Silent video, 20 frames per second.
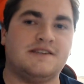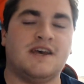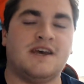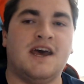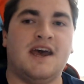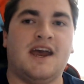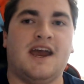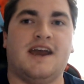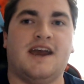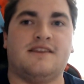
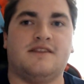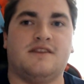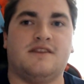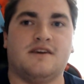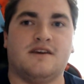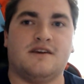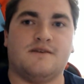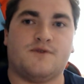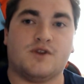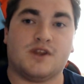and
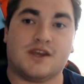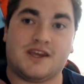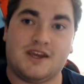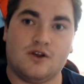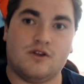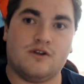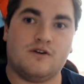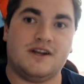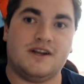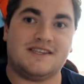the for the
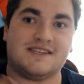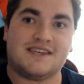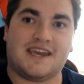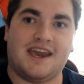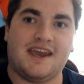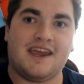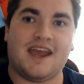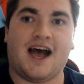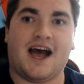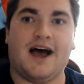killer it's
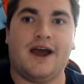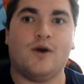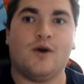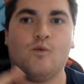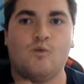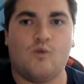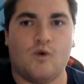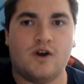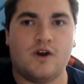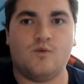K I
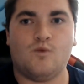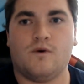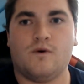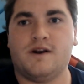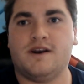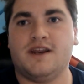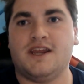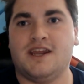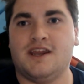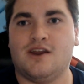one one
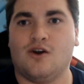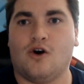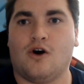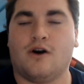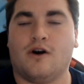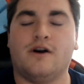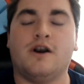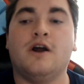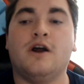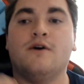E
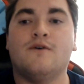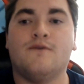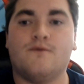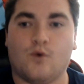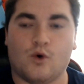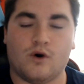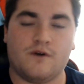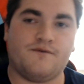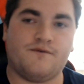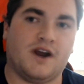R
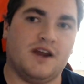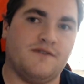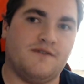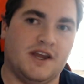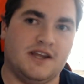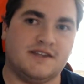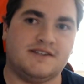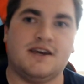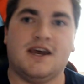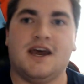four five
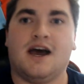eight.